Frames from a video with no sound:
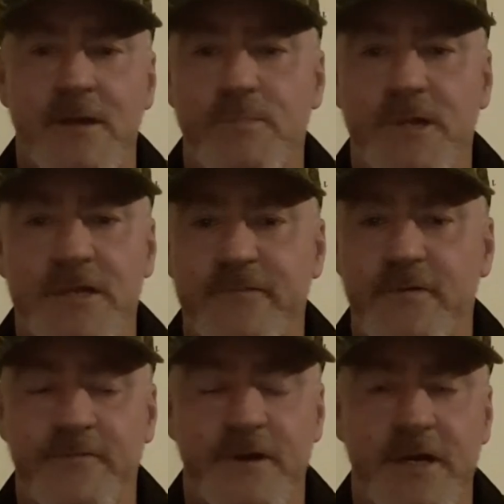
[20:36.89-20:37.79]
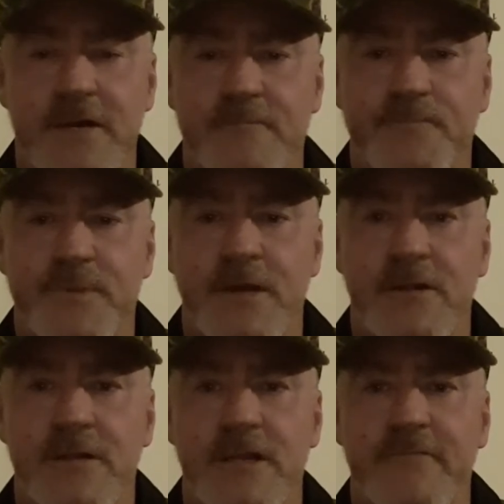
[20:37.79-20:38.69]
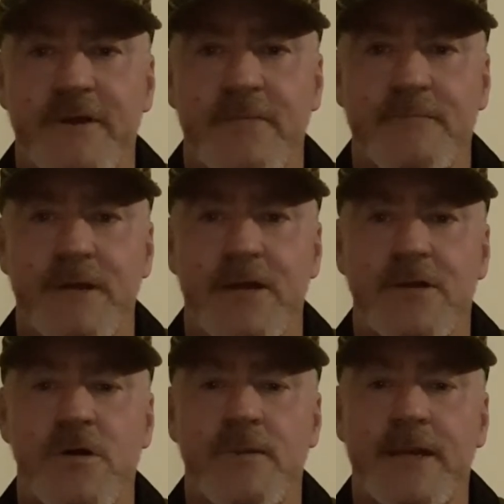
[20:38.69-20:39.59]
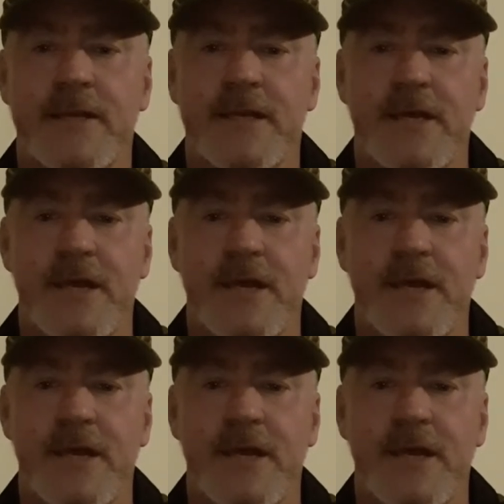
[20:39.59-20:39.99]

please feel free to, you know, leave a comment.